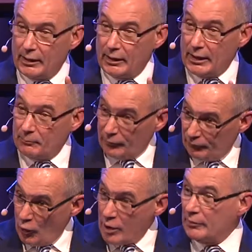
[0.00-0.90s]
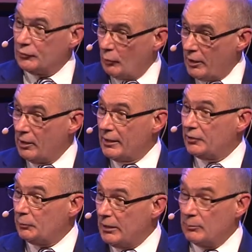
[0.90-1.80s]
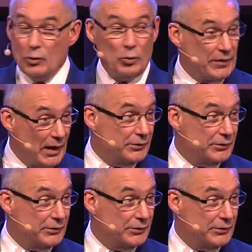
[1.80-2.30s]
and perform as well as people without